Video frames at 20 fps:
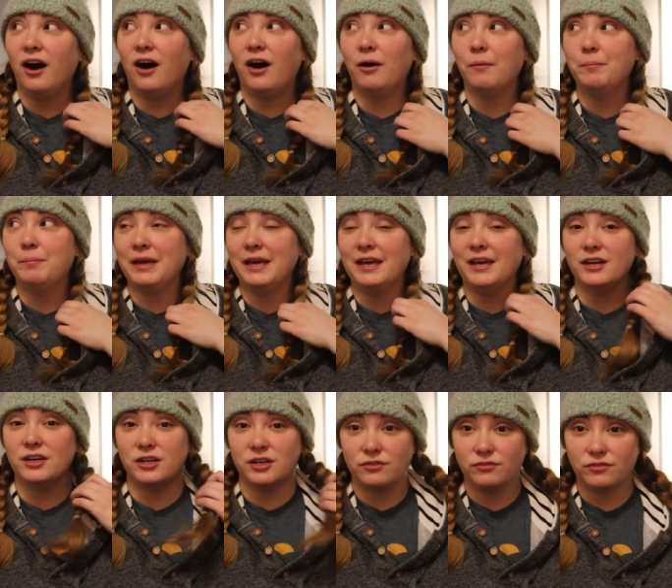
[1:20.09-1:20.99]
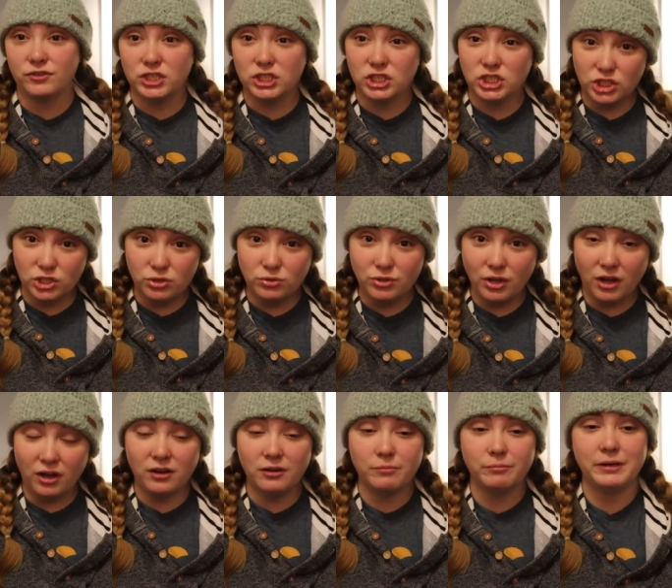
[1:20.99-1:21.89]
I'll be here for too
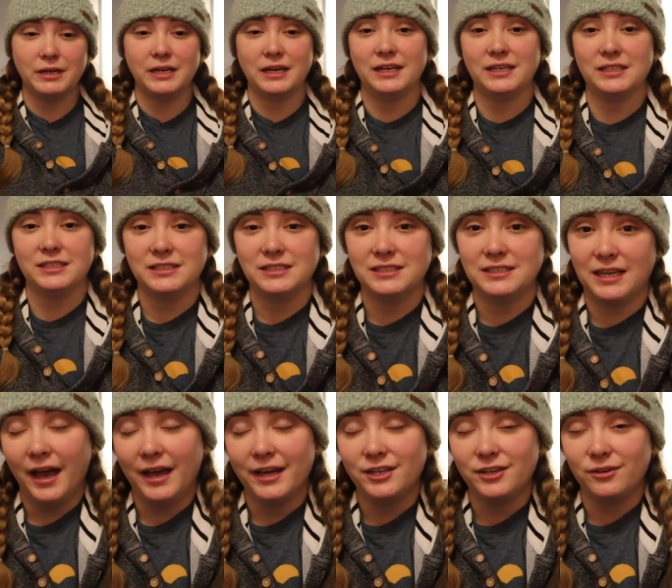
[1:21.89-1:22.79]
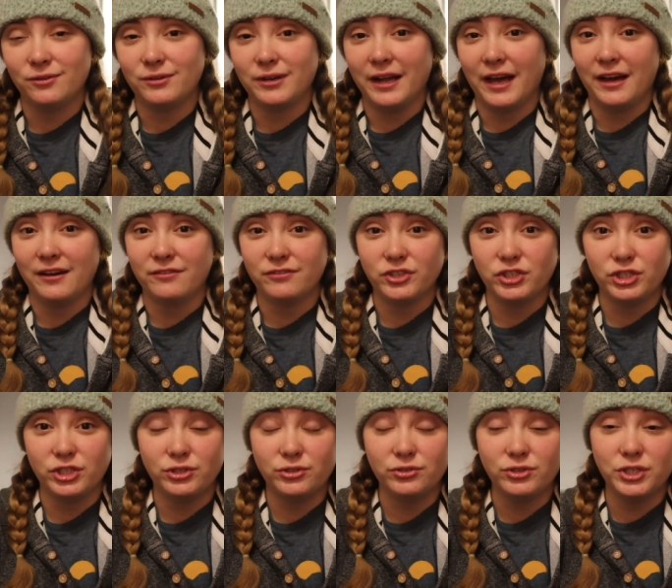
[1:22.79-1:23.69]
long because I don't have
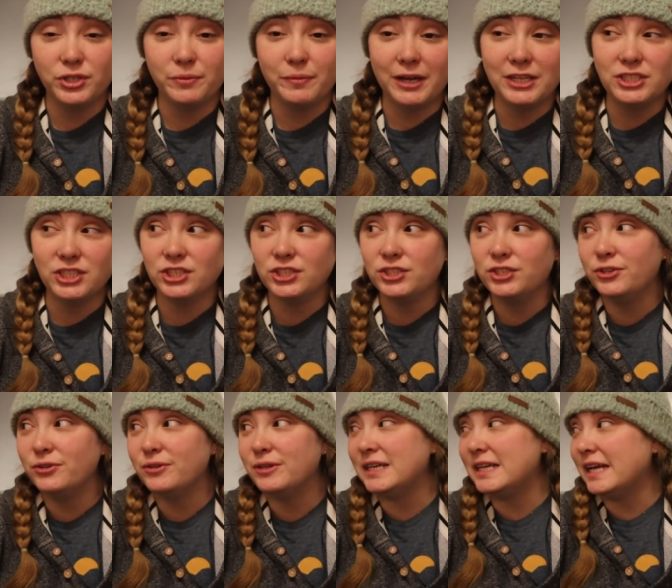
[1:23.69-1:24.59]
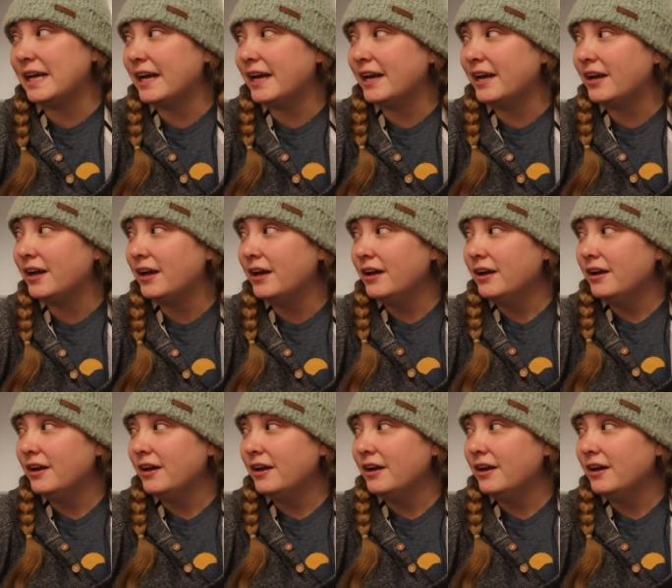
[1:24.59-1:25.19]
too, too much to do today.